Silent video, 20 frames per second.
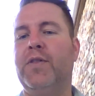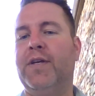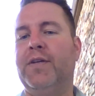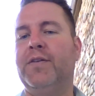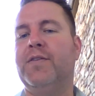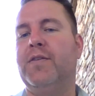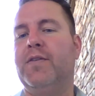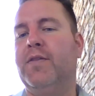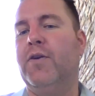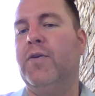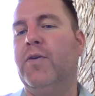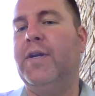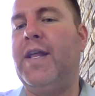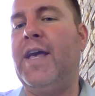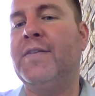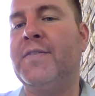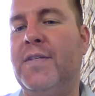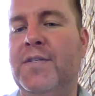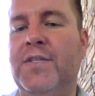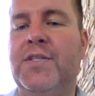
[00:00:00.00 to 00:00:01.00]
So they're in
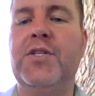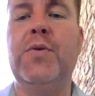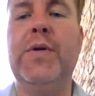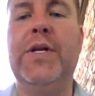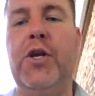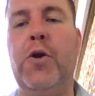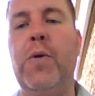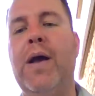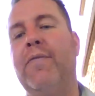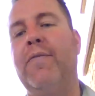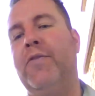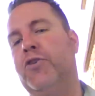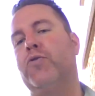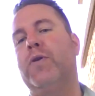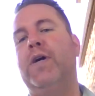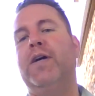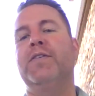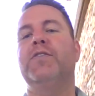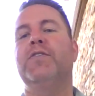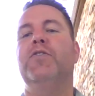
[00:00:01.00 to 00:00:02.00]
essence suing you and the
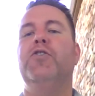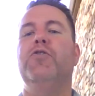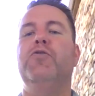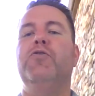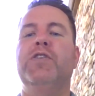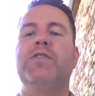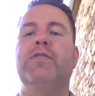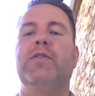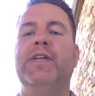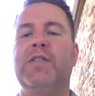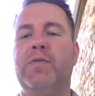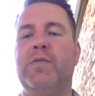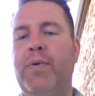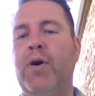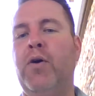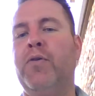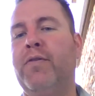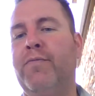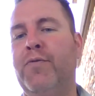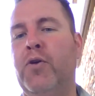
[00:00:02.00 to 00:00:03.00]
trust. So you just list
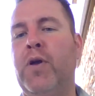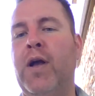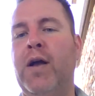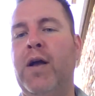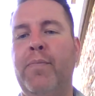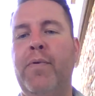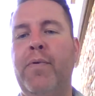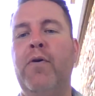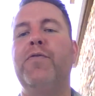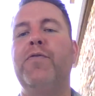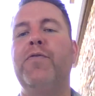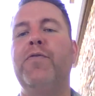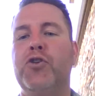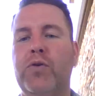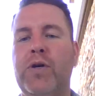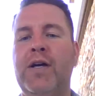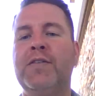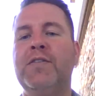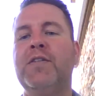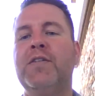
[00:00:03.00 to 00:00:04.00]
both of you, that both the
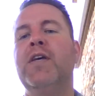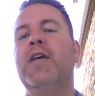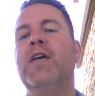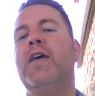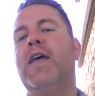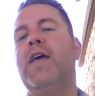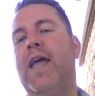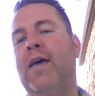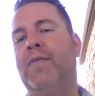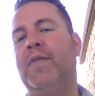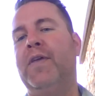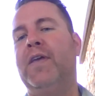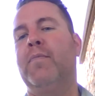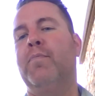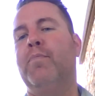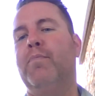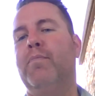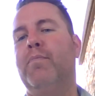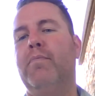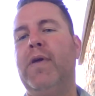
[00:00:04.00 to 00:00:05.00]
trust and
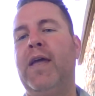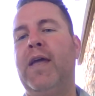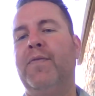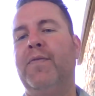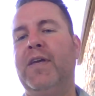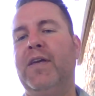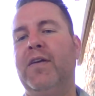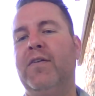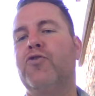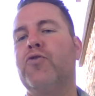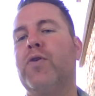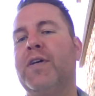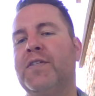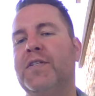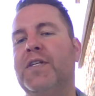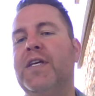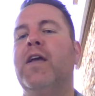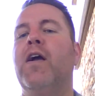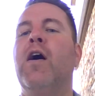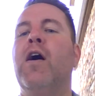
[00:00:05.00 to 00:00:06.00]
the
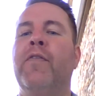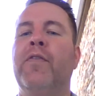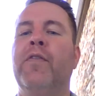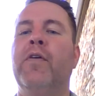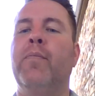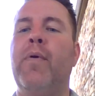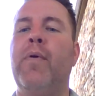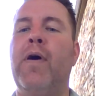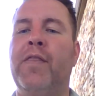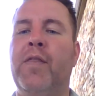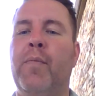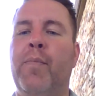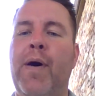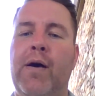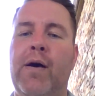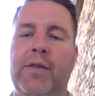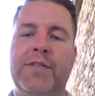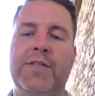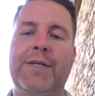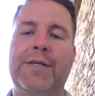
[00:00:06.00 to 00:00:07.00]
trustee on the
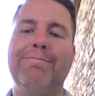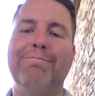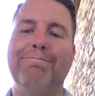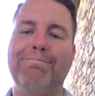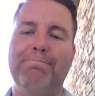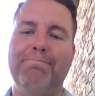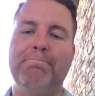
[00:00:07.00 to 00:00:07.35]
policy.